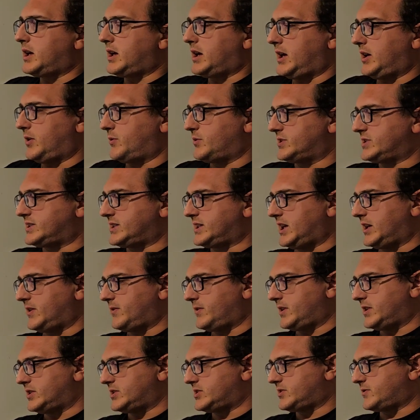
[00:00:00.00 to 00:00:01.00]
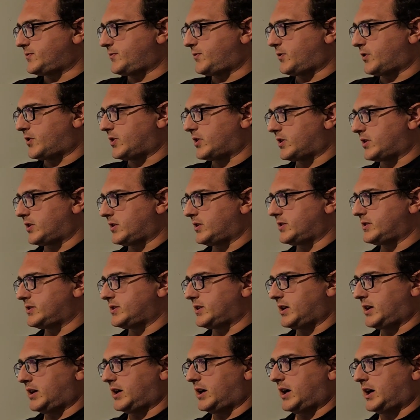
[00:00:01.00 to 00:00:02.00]
it was given for
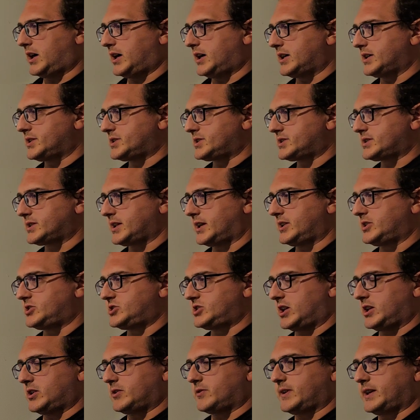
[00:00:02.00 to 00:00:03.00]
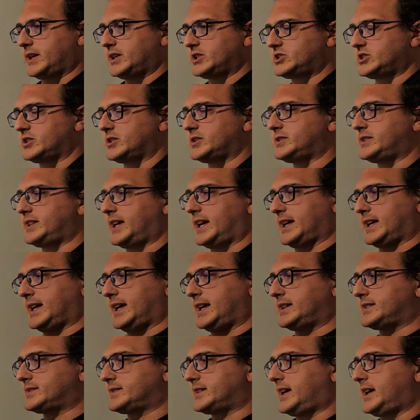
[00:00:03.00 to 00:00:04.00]
us a generation
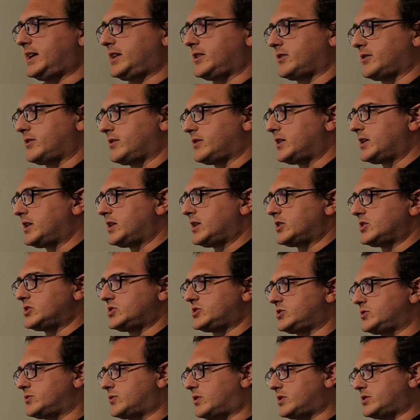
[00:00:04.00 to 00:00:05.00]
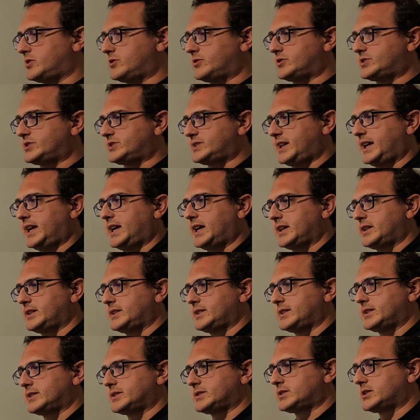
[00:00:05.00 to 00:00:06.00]
decades later to understand
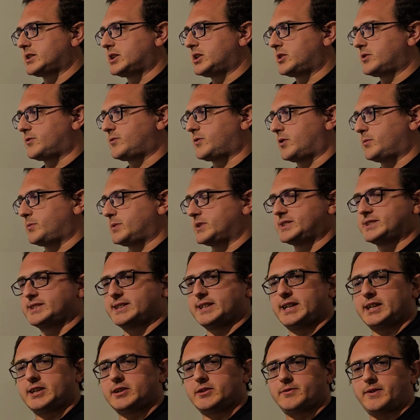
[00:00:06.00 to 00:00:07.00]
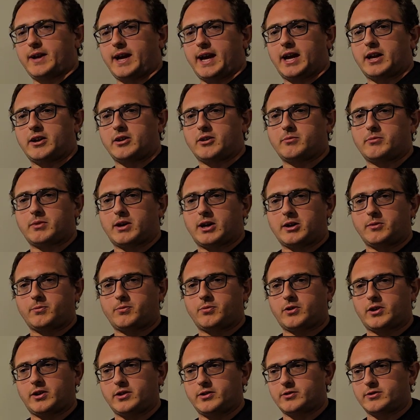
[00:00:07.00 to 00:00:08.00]
this from a seed of Adam, our
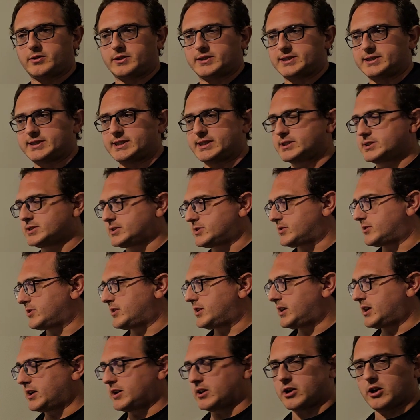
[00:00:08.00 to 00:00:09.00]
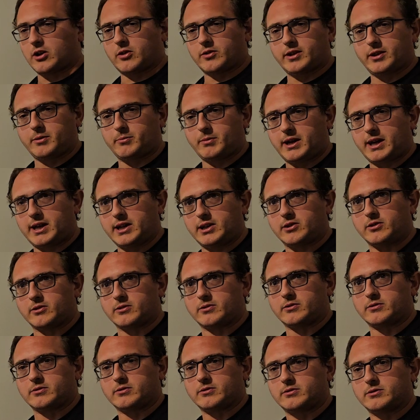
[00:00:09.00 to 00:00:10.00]
brother and sister, called
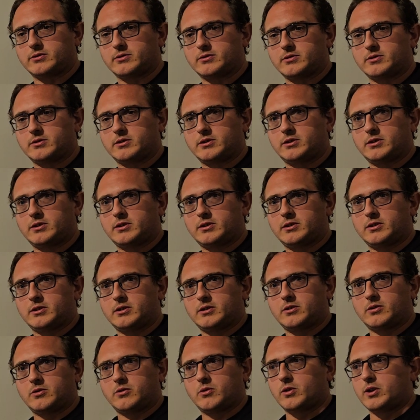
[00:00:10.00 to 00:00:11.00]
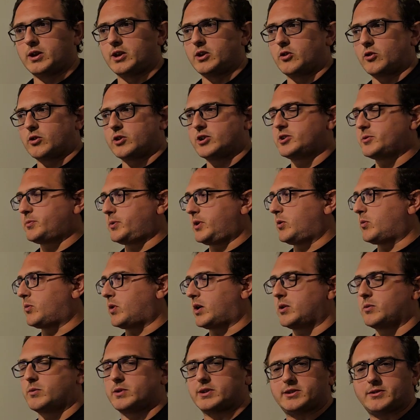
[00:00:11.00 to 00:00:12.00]
Emmanuel. In order to be
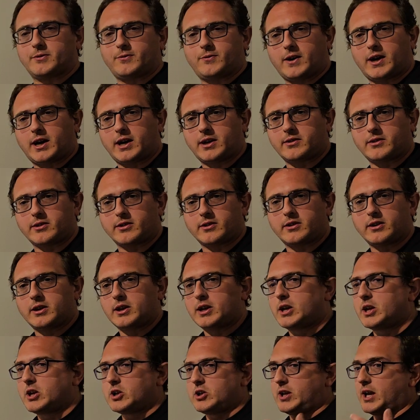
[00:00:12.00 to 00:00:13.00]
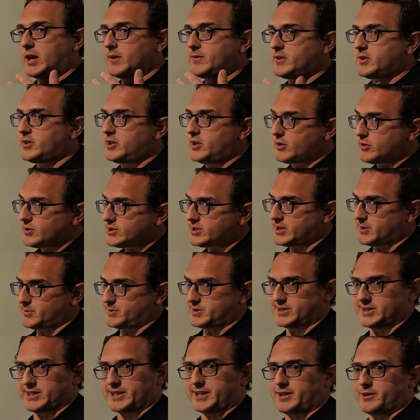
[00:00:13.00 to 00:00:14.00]
one with the Father, you have to know some
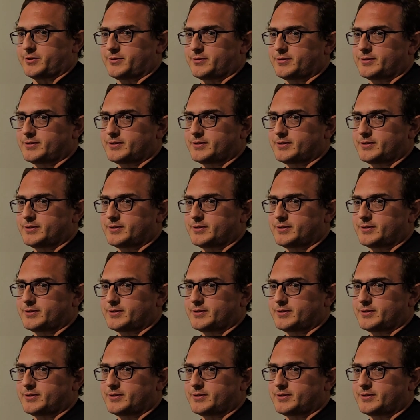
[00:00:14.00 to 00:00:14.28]
stuff.